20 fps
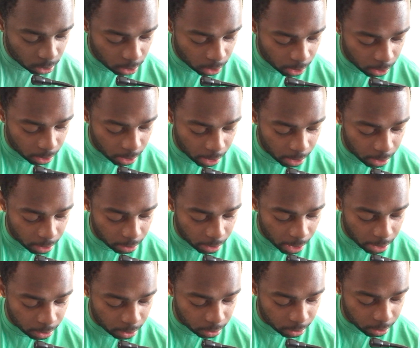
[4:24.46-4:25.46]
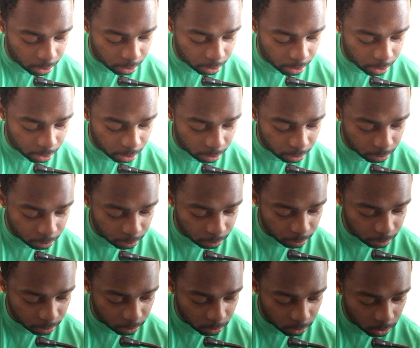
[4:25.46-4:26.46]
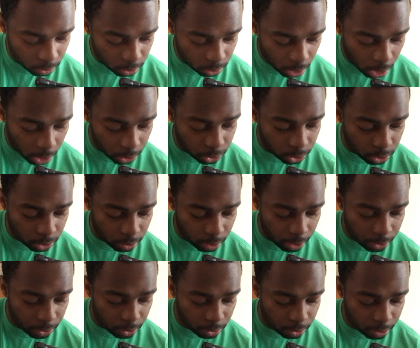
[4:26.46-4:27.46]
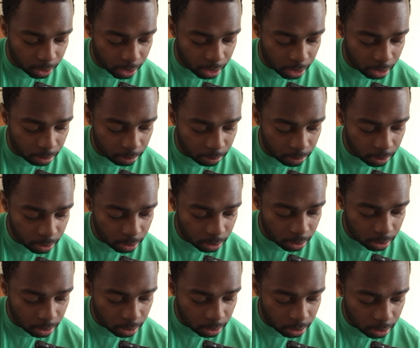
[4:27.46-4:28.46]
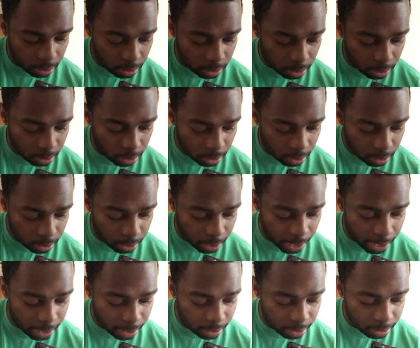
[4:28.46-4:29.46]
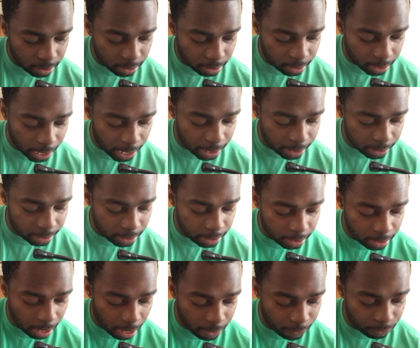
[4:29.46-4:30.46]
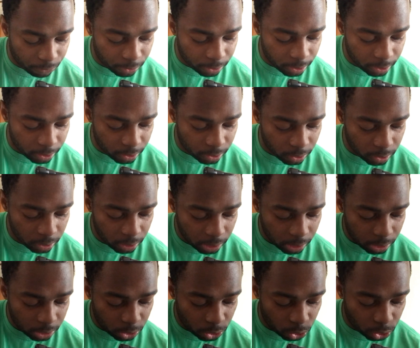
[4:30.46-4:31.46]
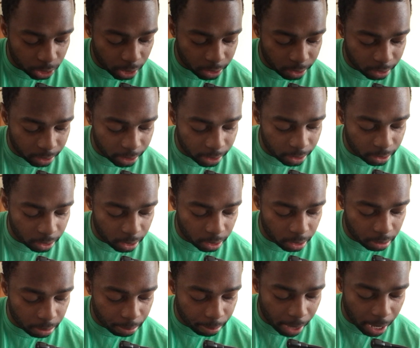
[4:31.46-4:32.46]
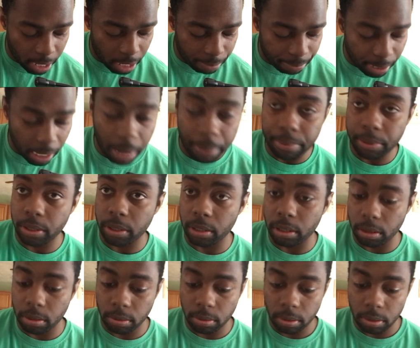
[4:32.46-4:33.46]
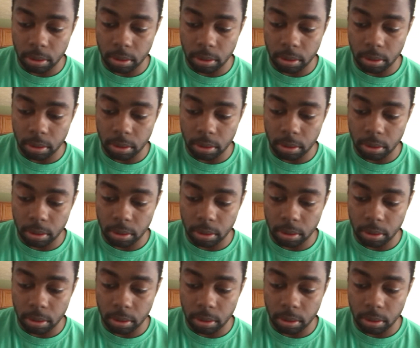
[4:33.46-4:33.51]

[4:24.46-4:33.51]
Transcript: And not look good there. Also, another news that Kaylee Humphries, she has a lead in the monobop, so